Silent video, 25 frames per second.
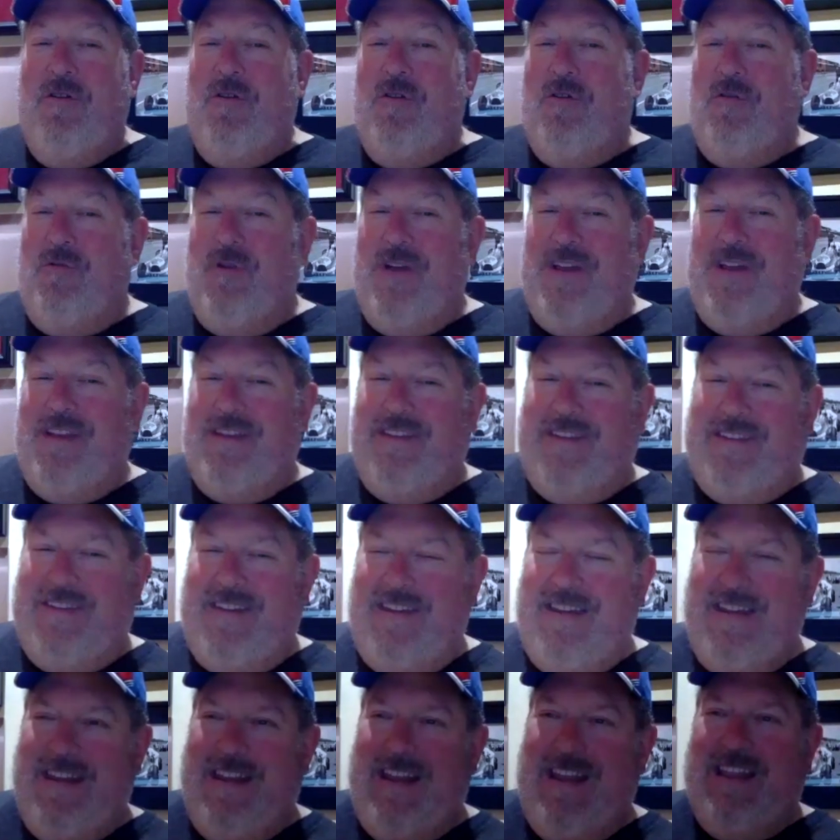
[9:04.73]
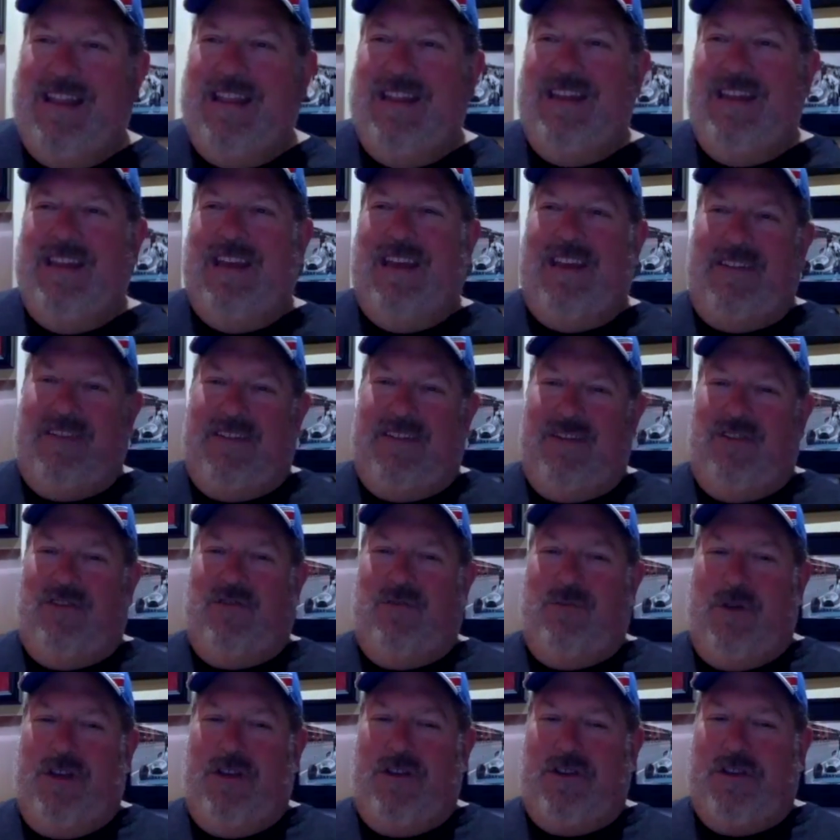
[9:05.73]
wins Indy, and then you got a
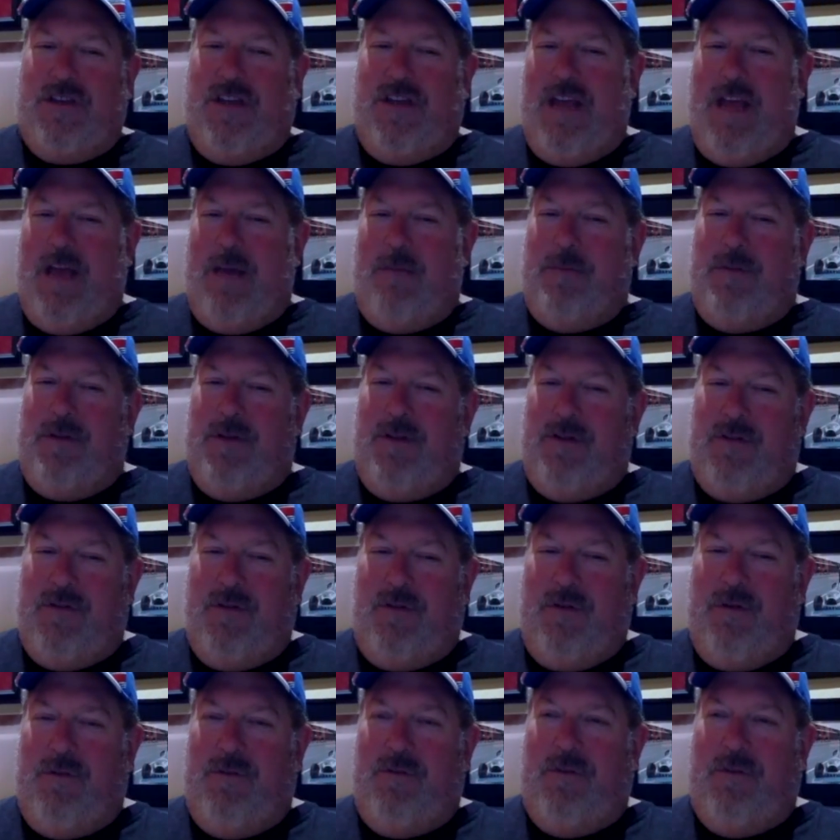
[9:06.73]
situation that happened in turn